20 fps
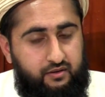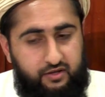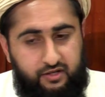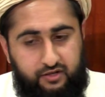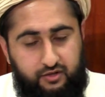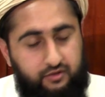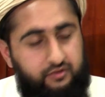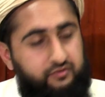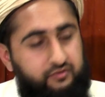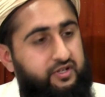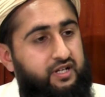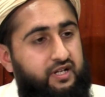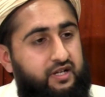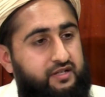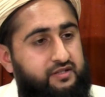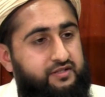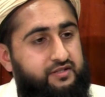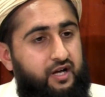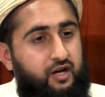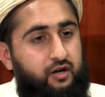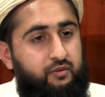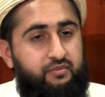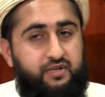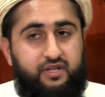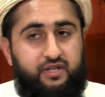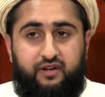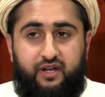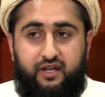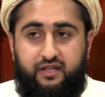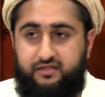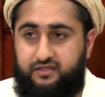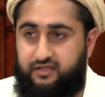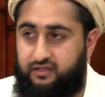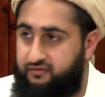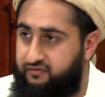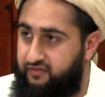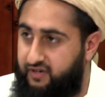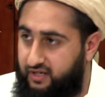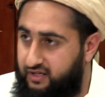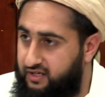They don't realize how many rights
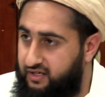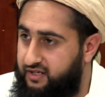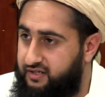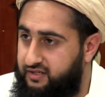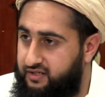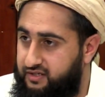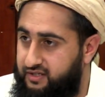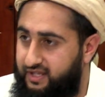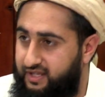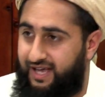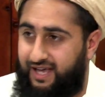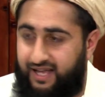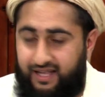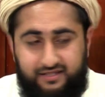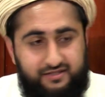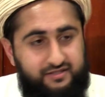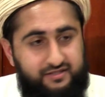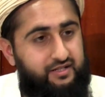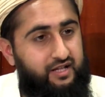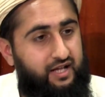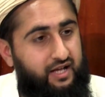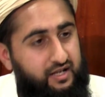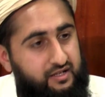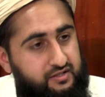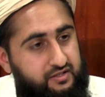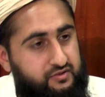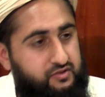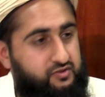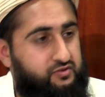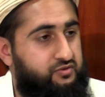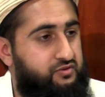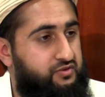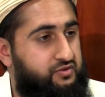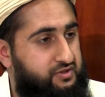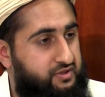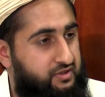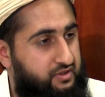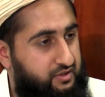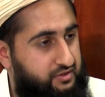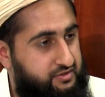they've violated. They ask Rasul
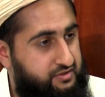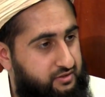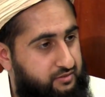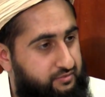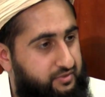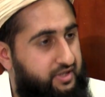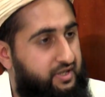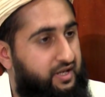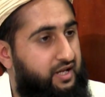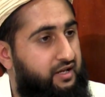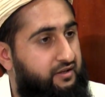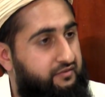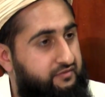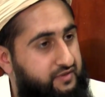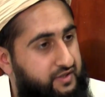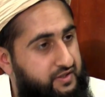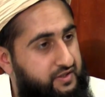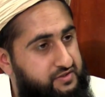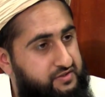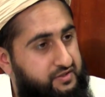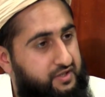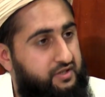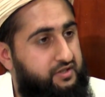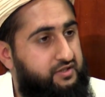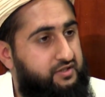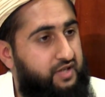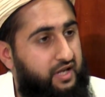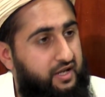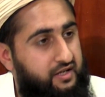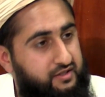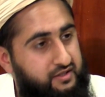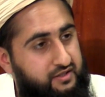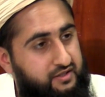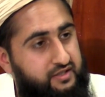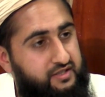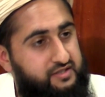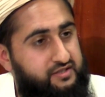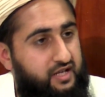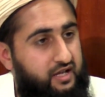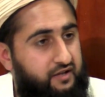Sallallahu Alaihi Wasallam, can I have this? I
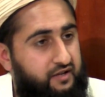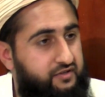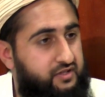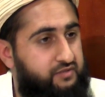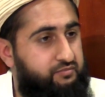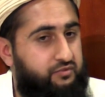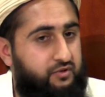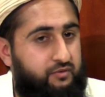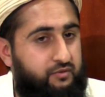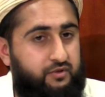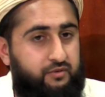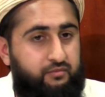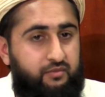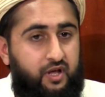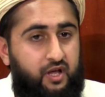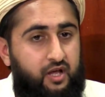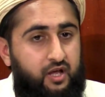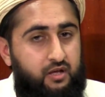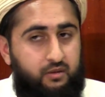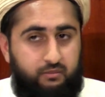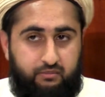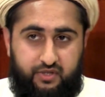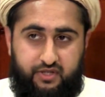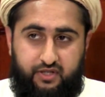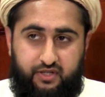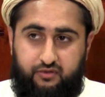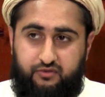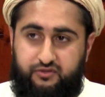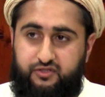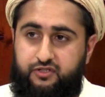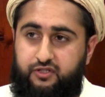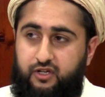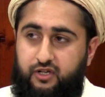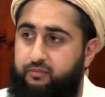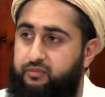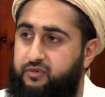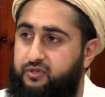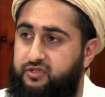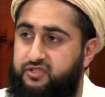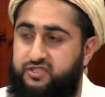need this? I have this problem. But they don't
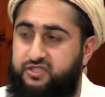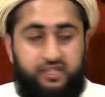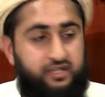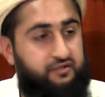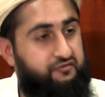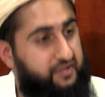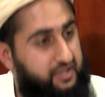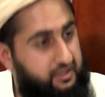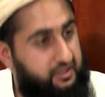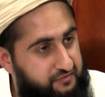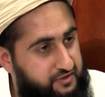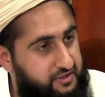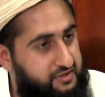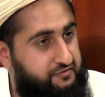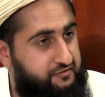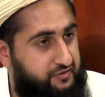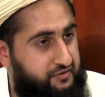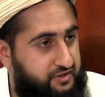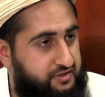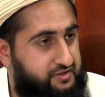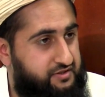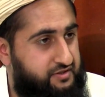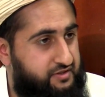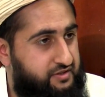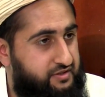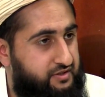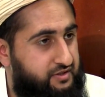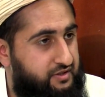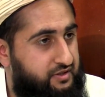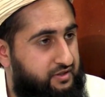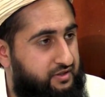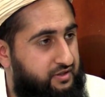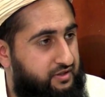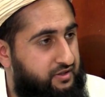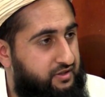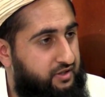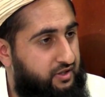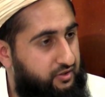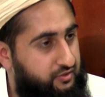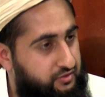stop to seek forgiveness first.
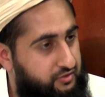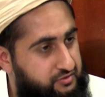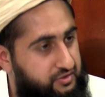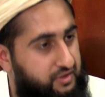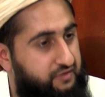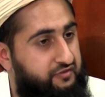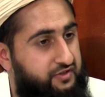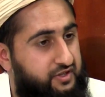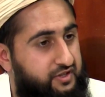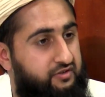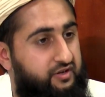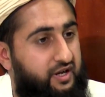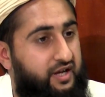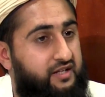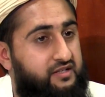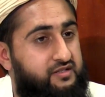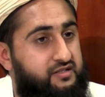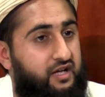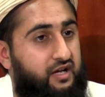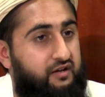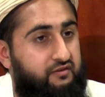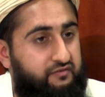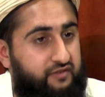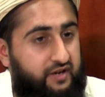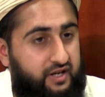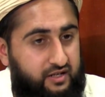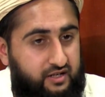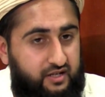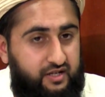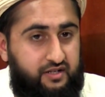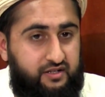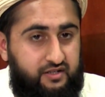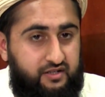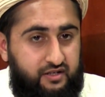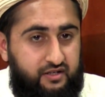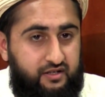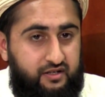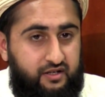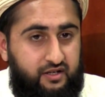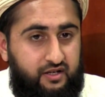That also for the rights that I've
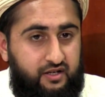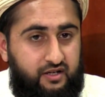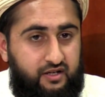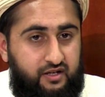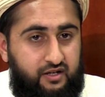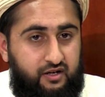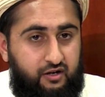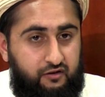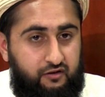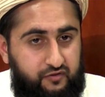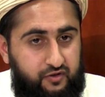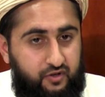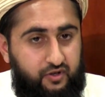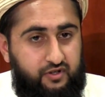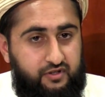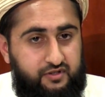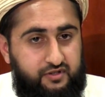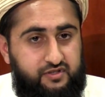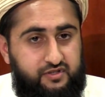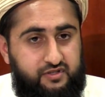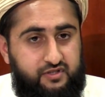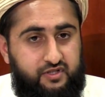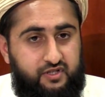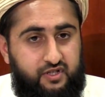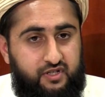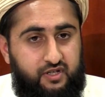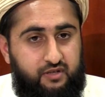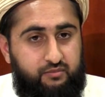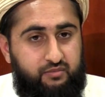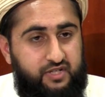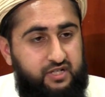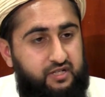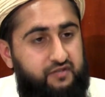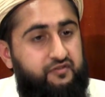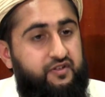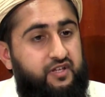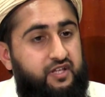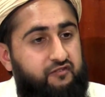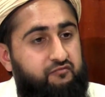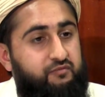violated of yours,
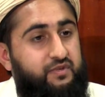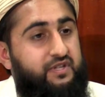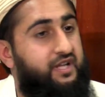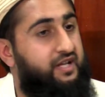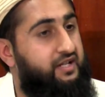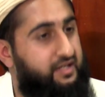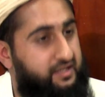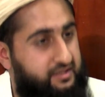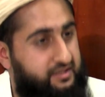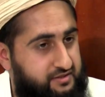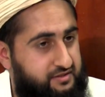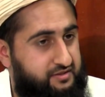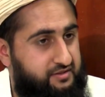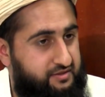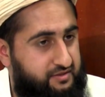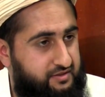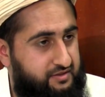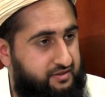please forgive me, then ask.